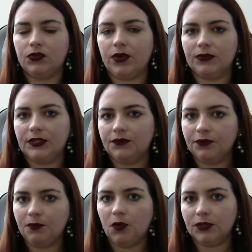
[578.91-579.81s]
throughout
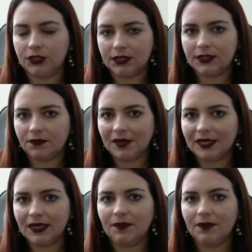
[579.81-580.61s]
different portions of my day,